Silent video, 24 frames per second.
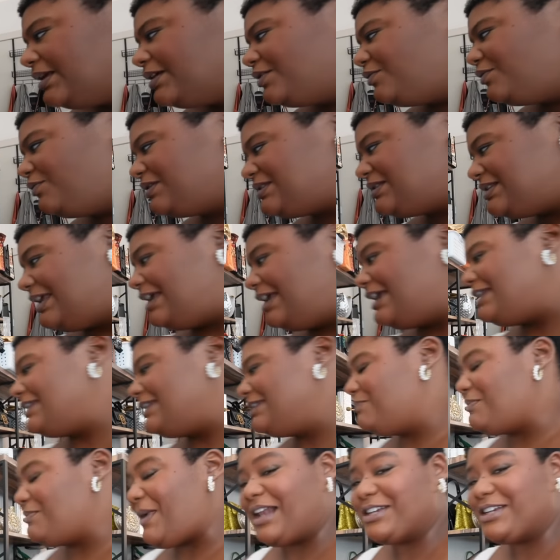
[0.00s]
Once
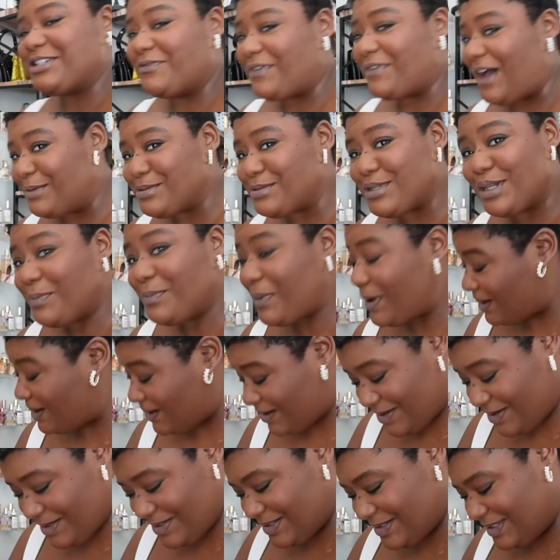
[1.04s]
again, match the vibes of the
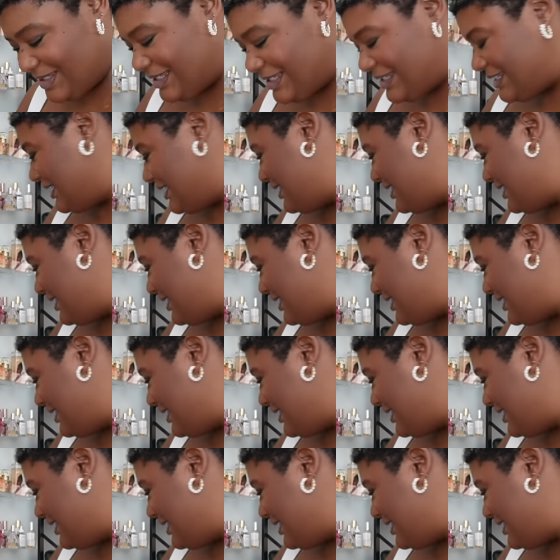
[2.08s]
pearls.